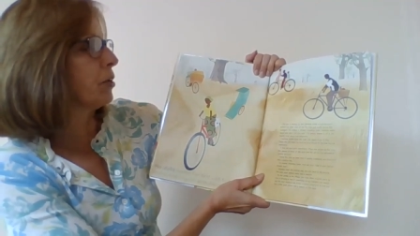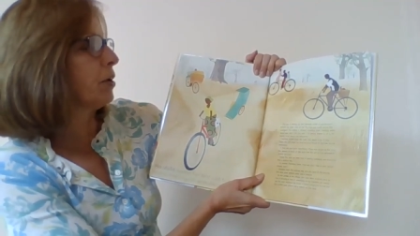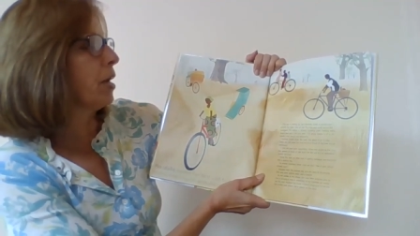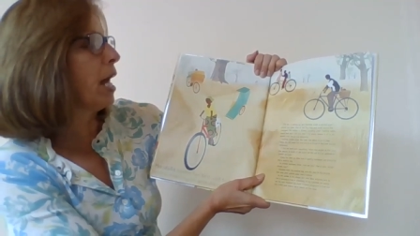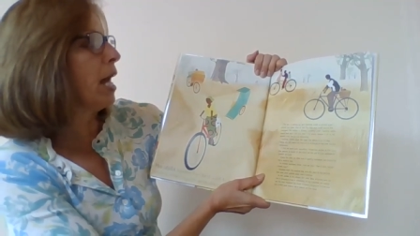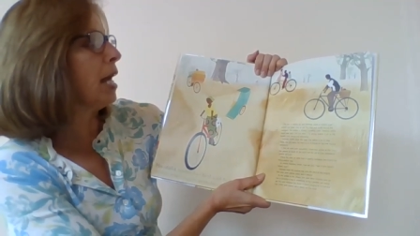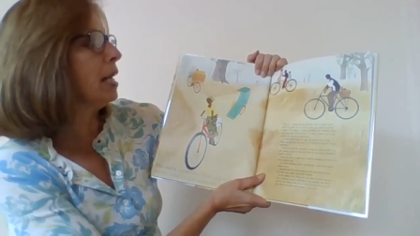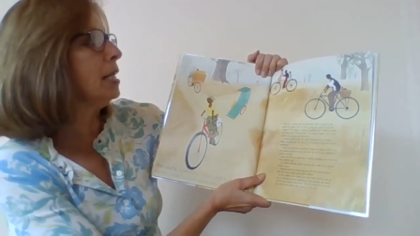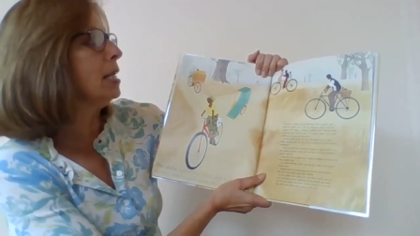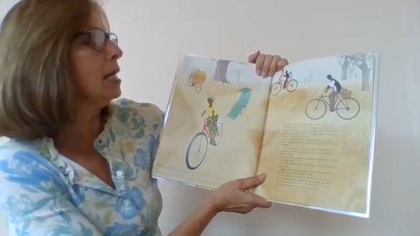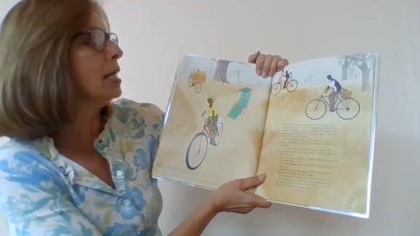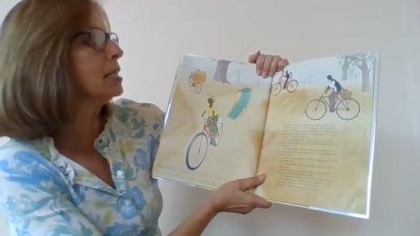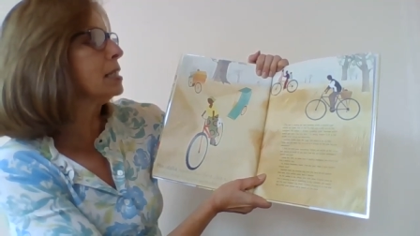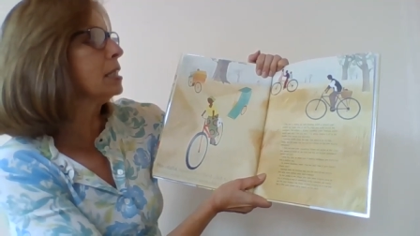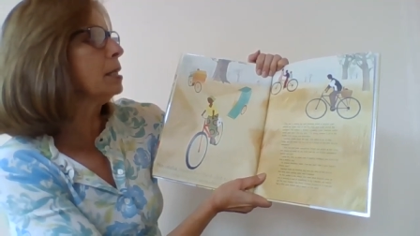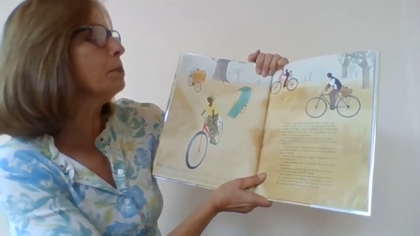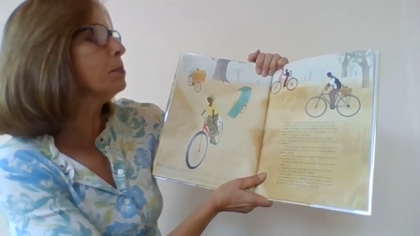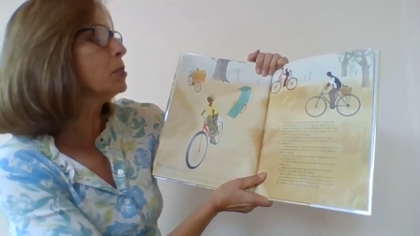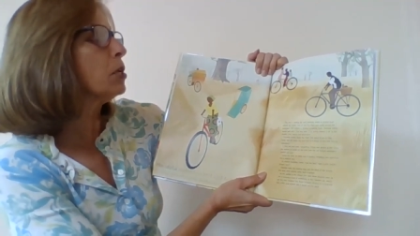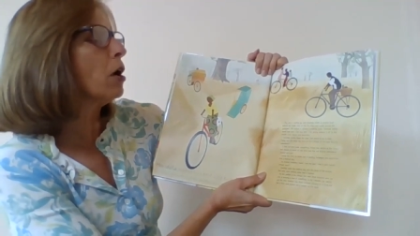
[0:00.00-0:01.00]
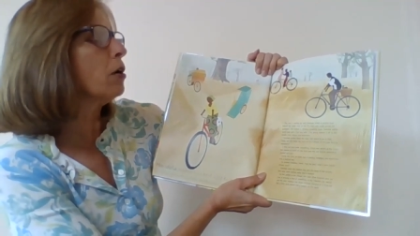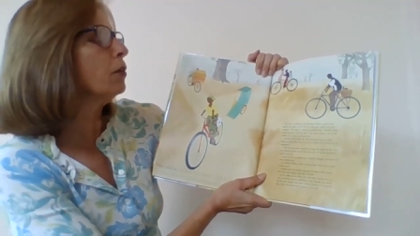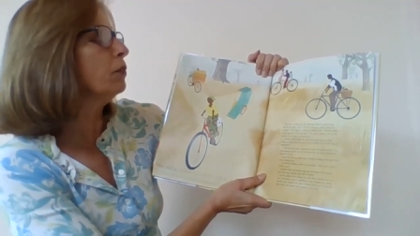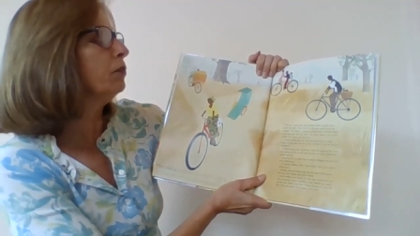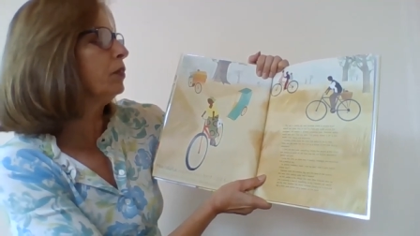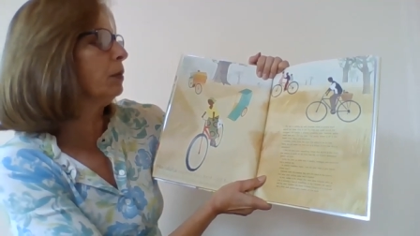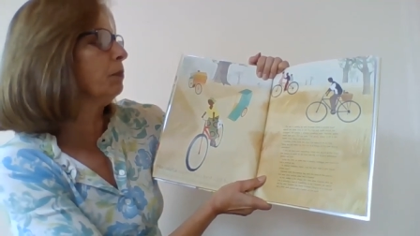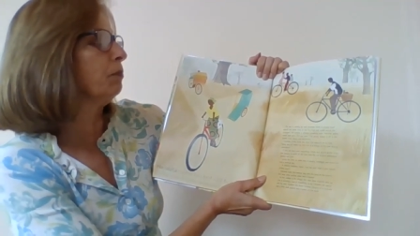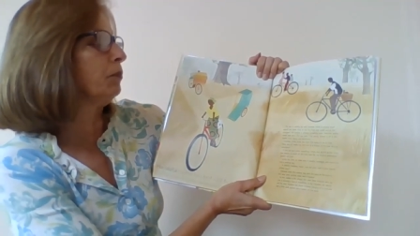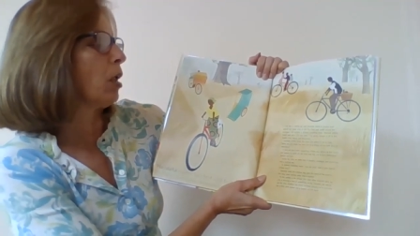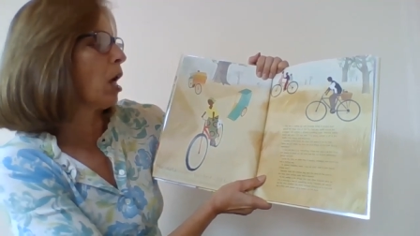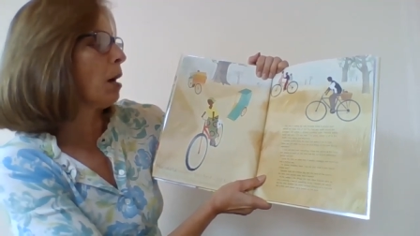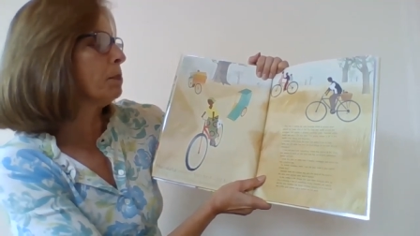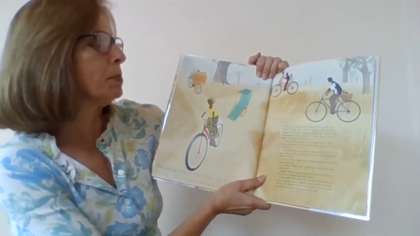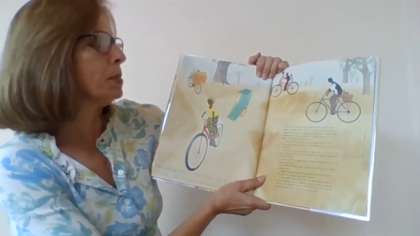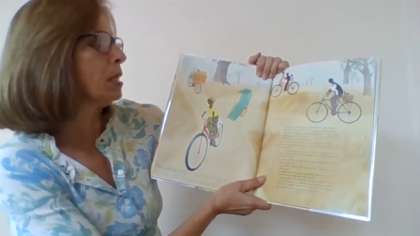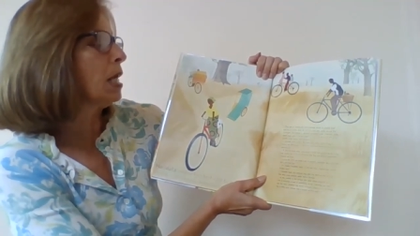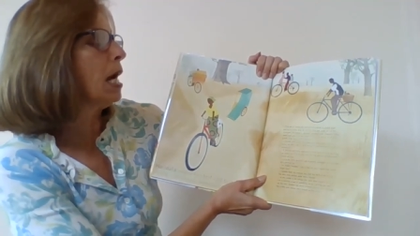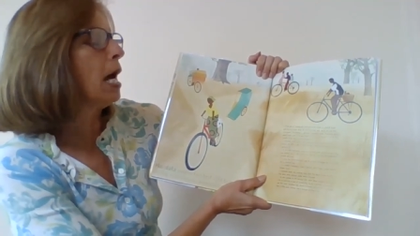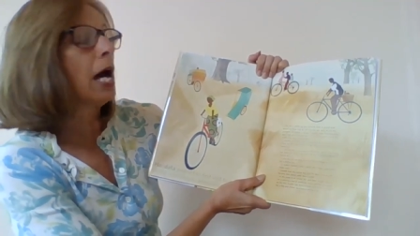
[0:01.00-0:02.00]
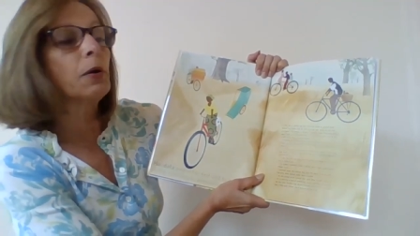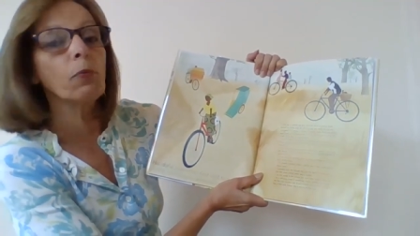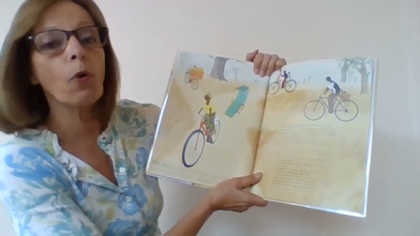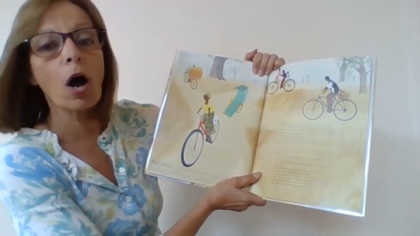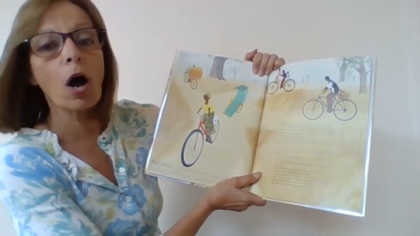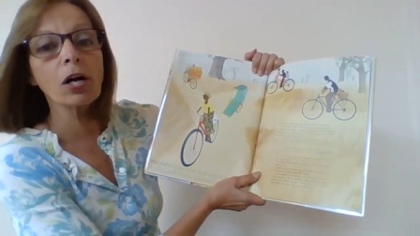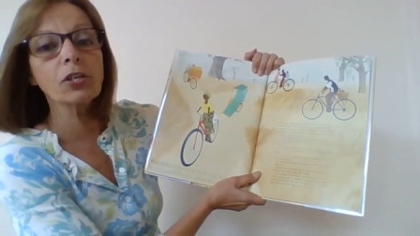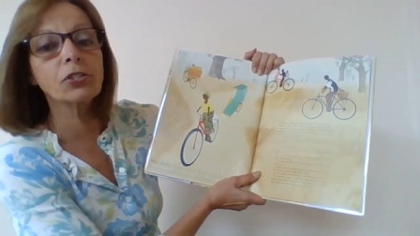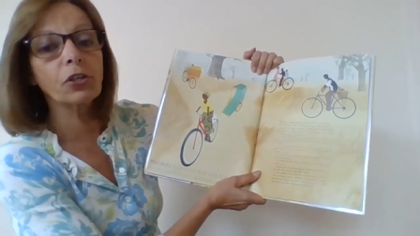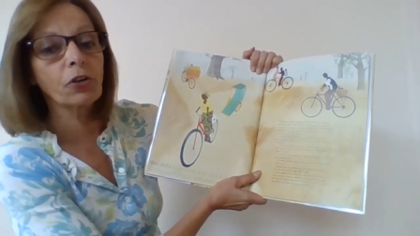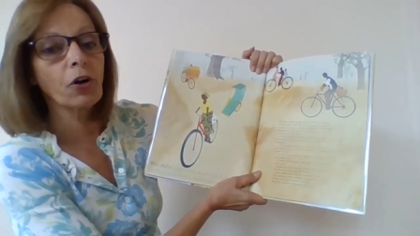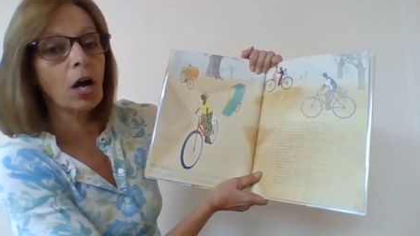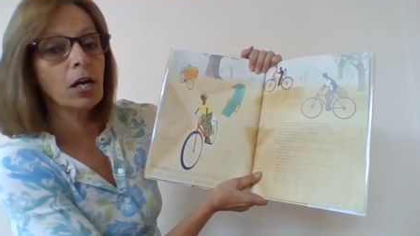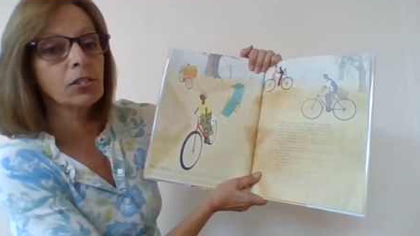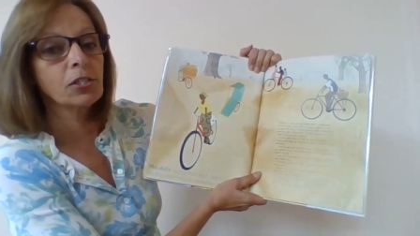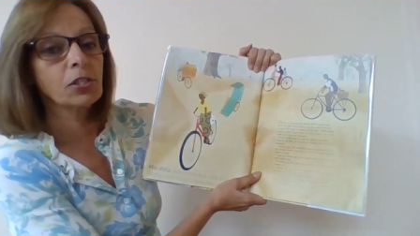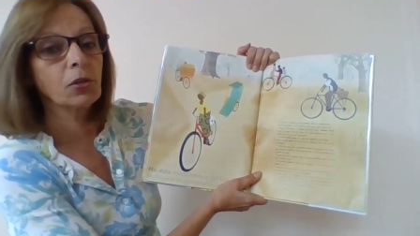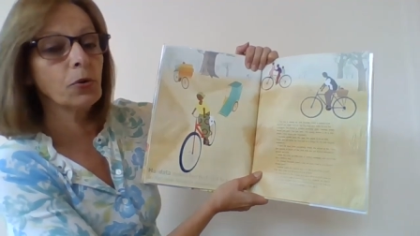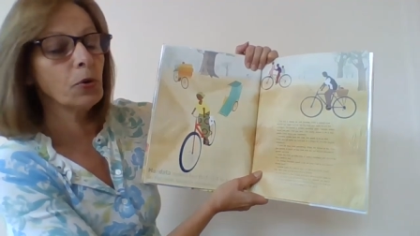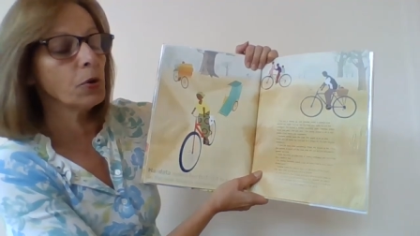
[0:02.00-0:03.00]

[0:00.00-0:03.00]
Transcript: her head, slips on her flip flops, and walks across the